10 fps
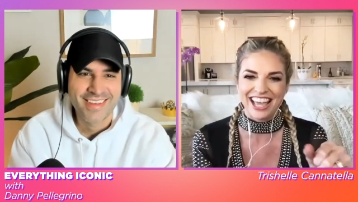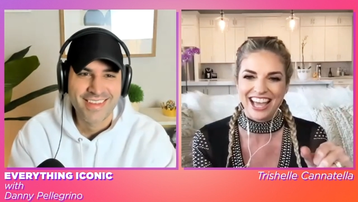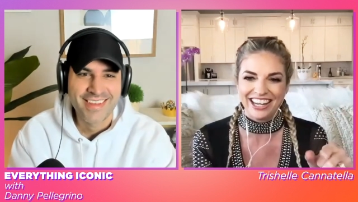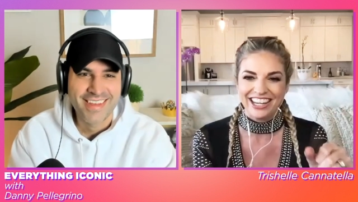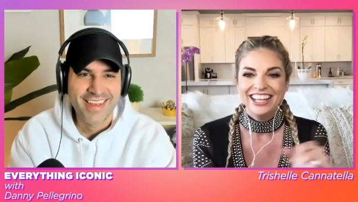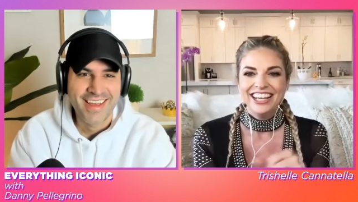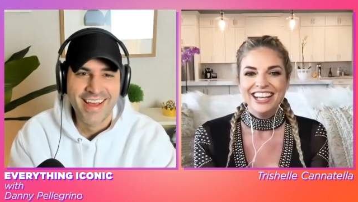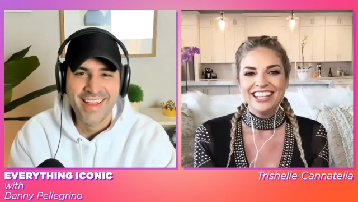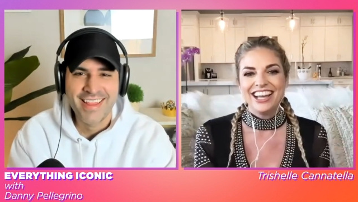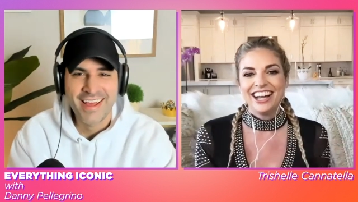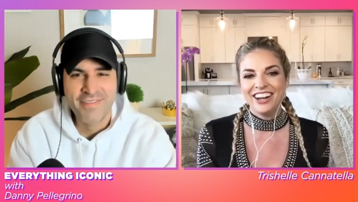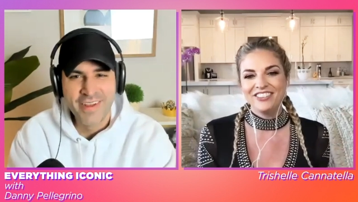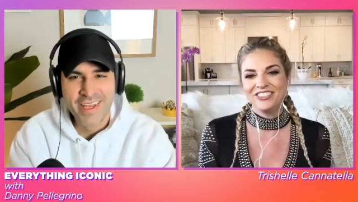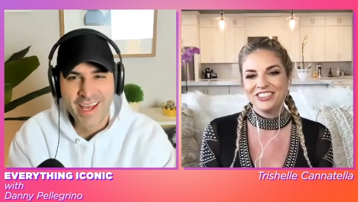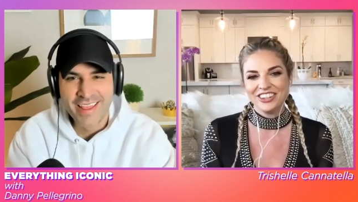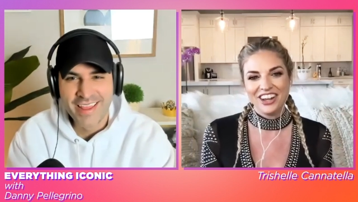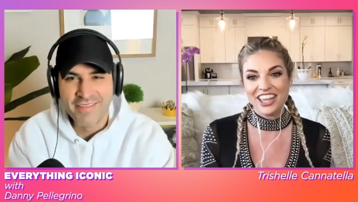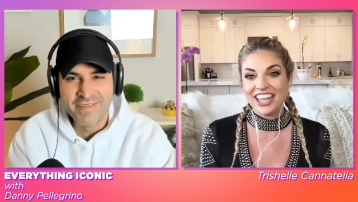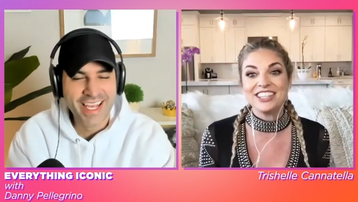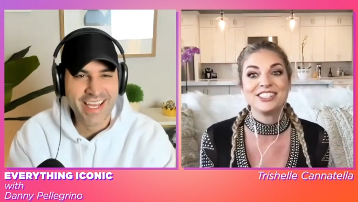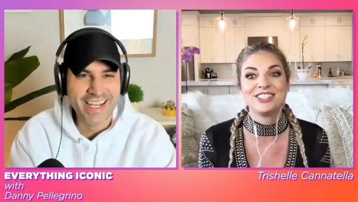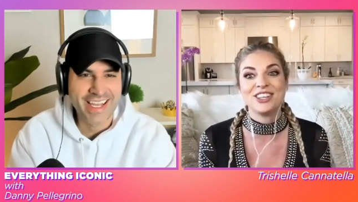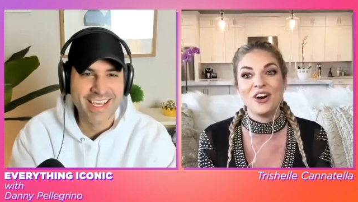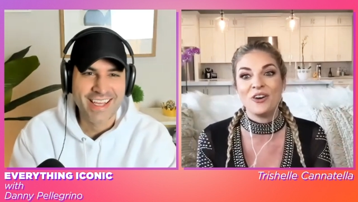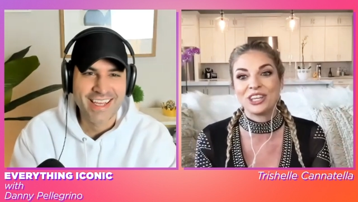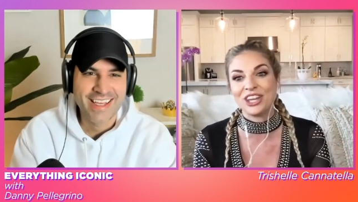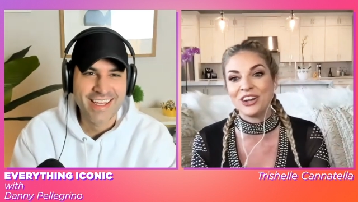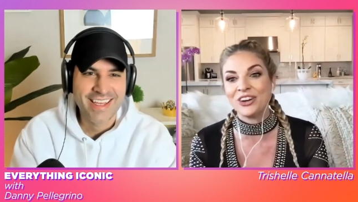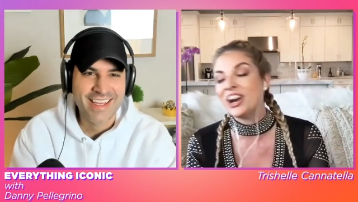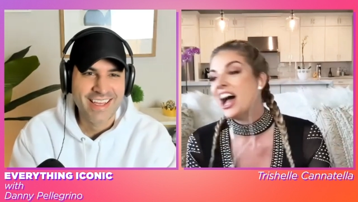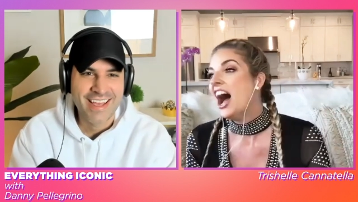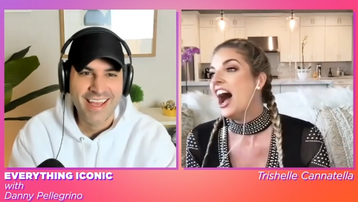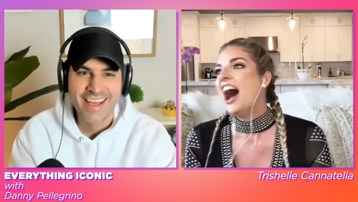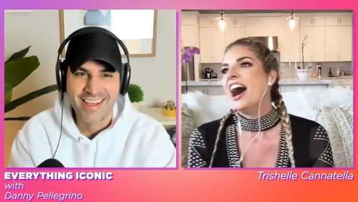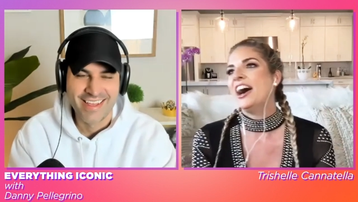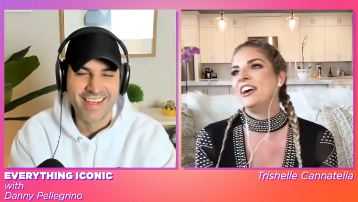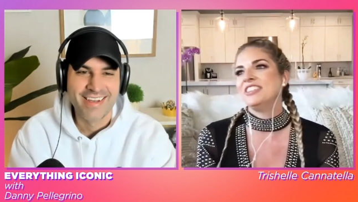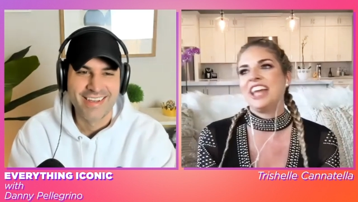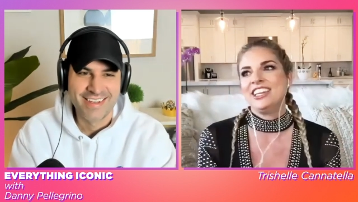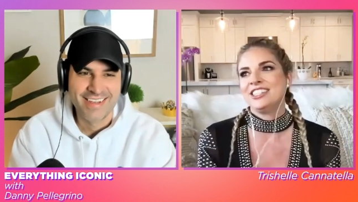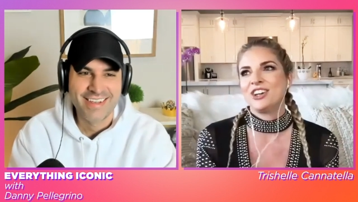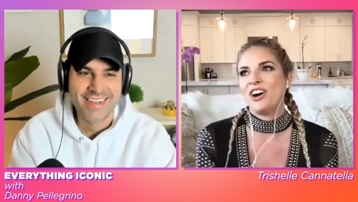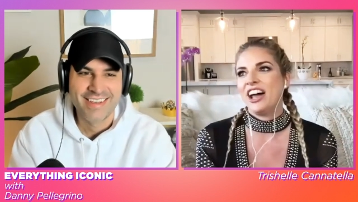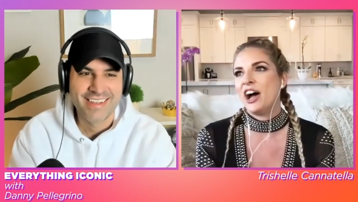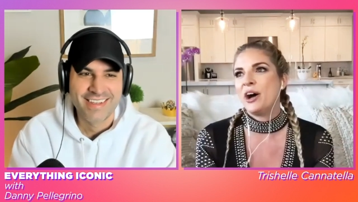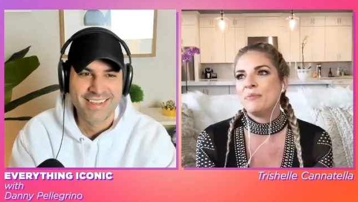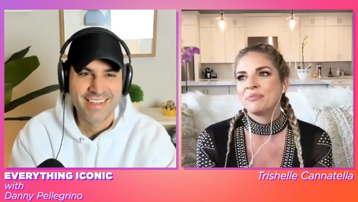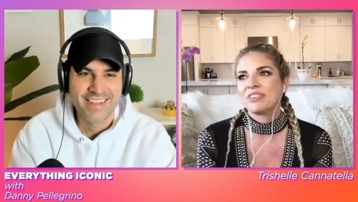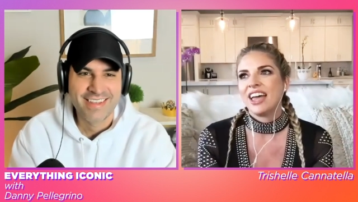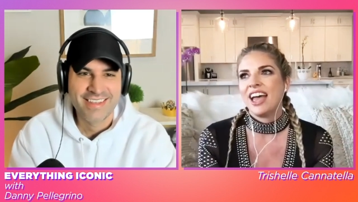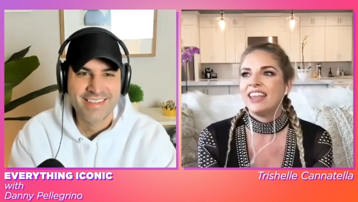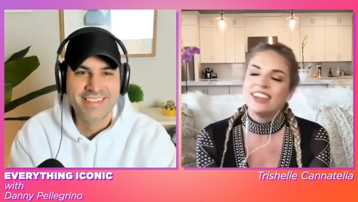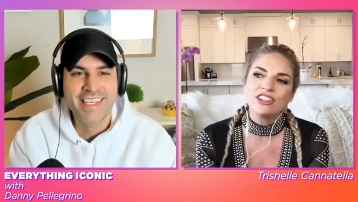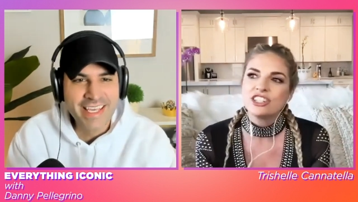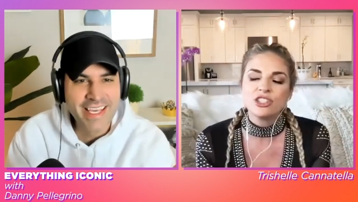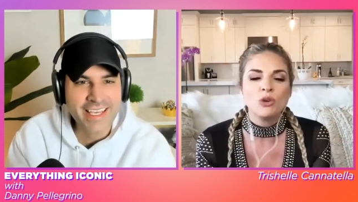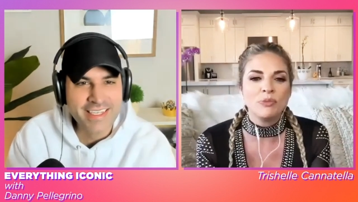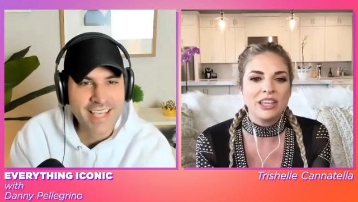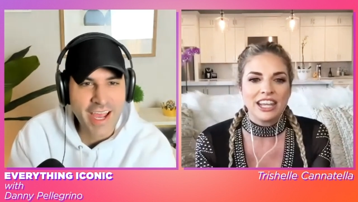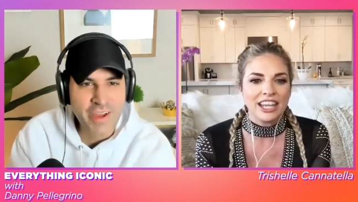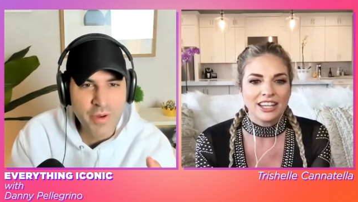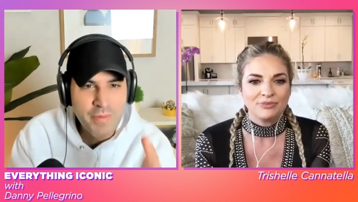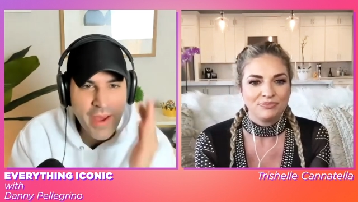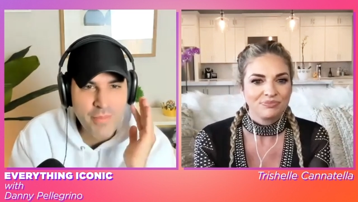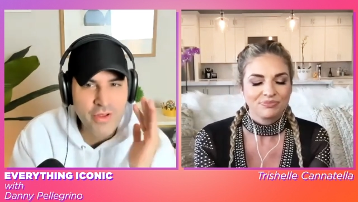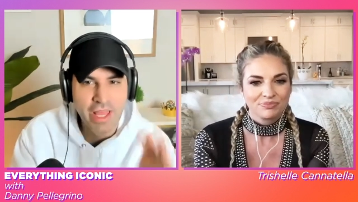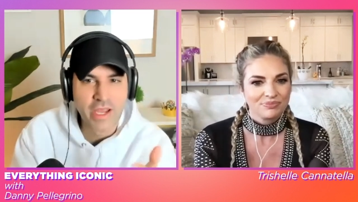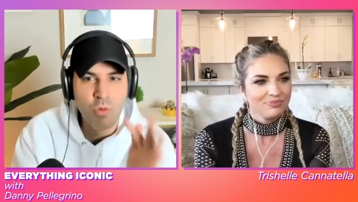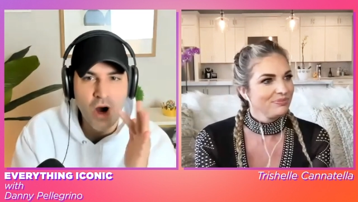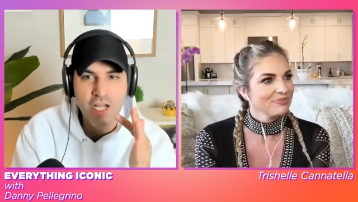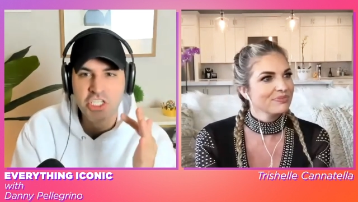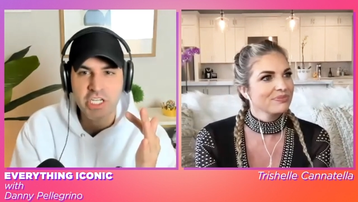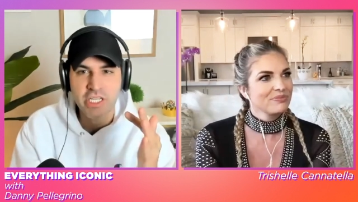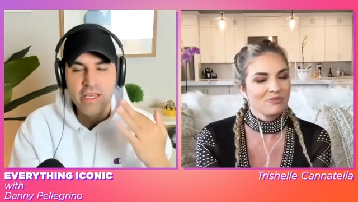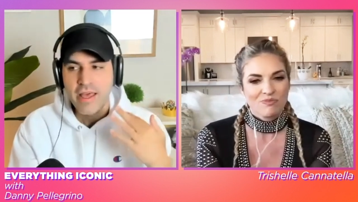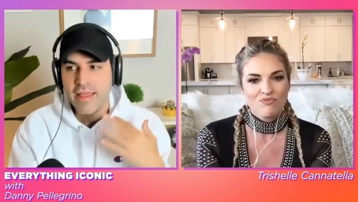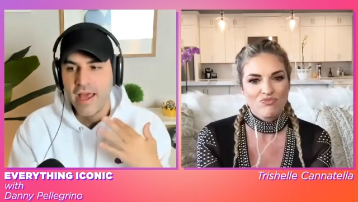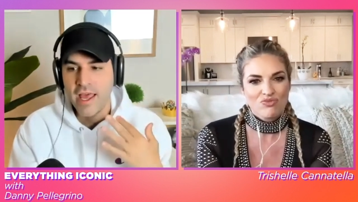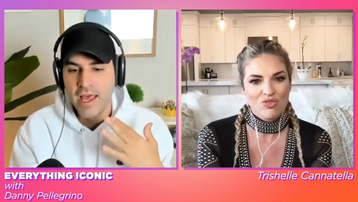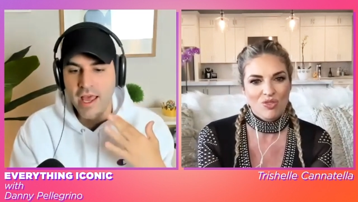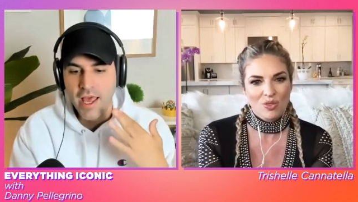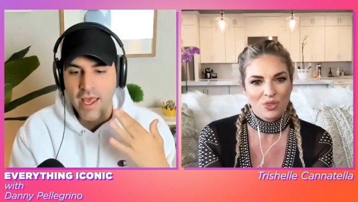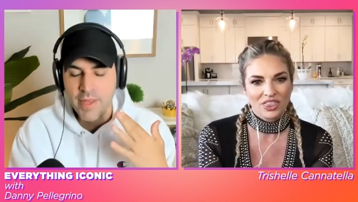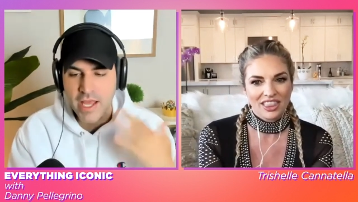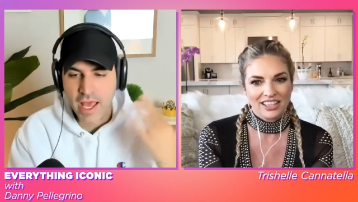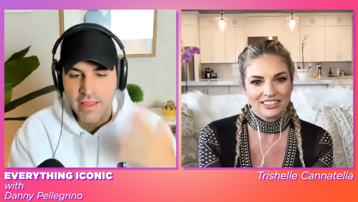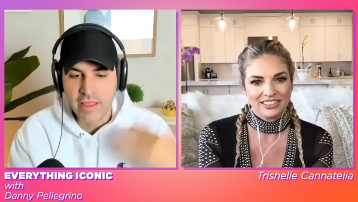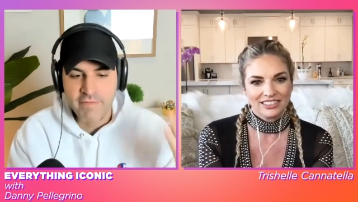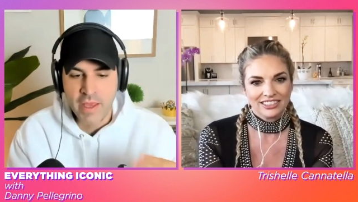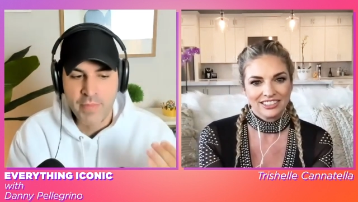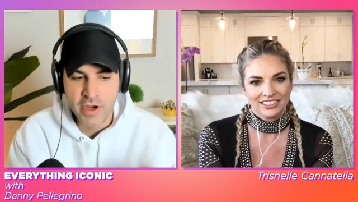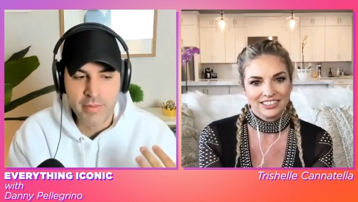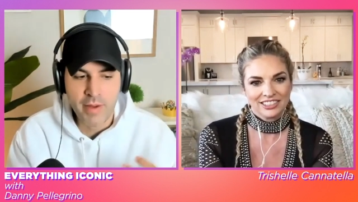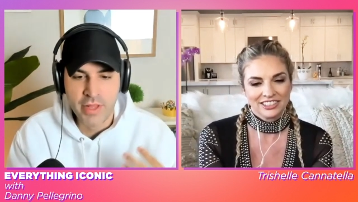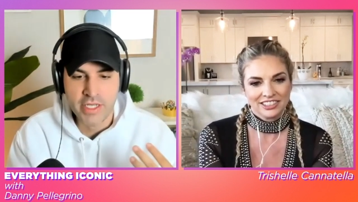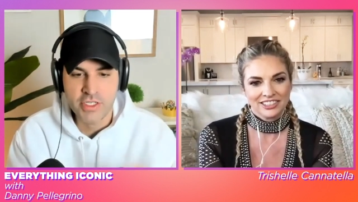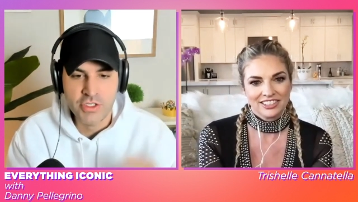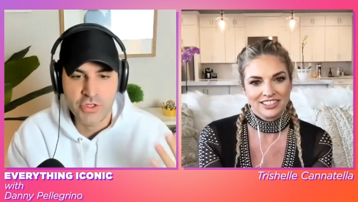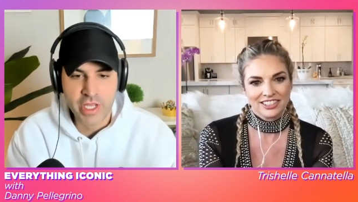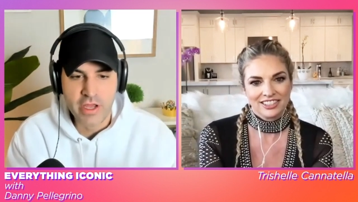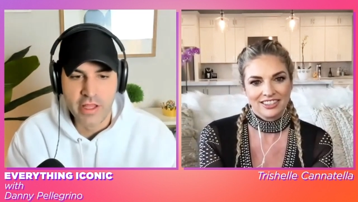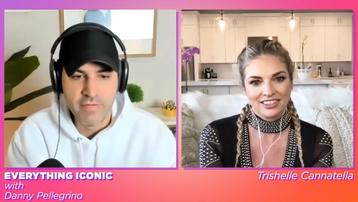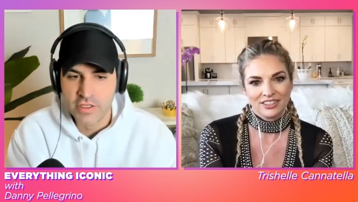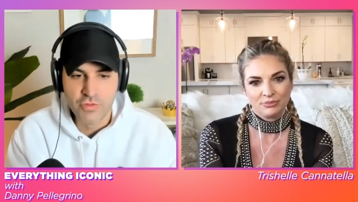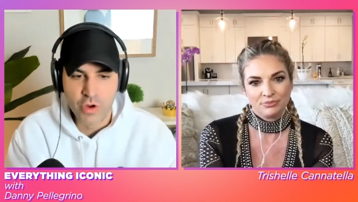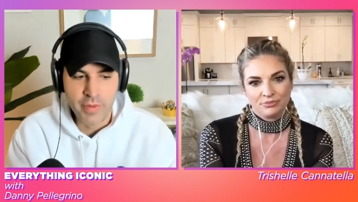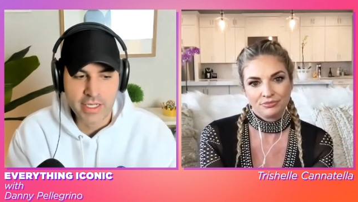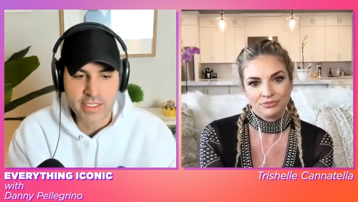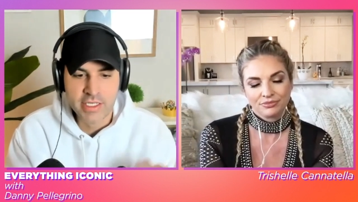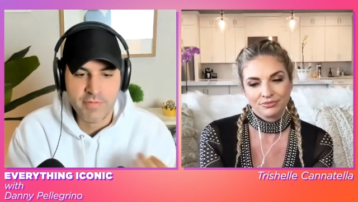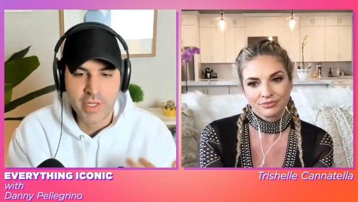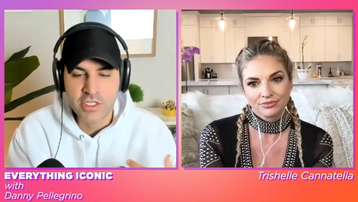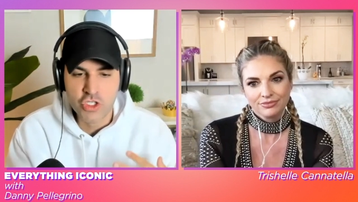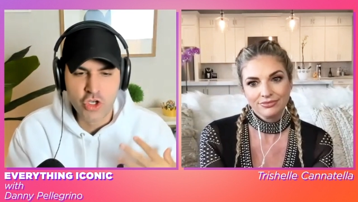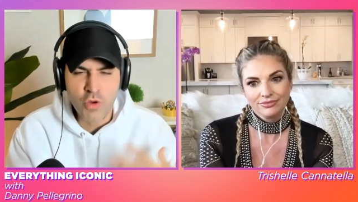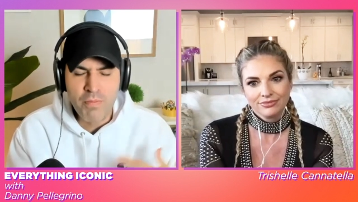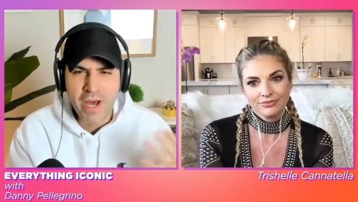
Speaker 1: that. I love um, him. I love he's Danny. So cute. Um, yeah, he's so hot. Um, Seeing so his,
Speaker 2: many. I remember like watching. I, I mean, I love that Paramount Plus is doing all of this throwback stuff because so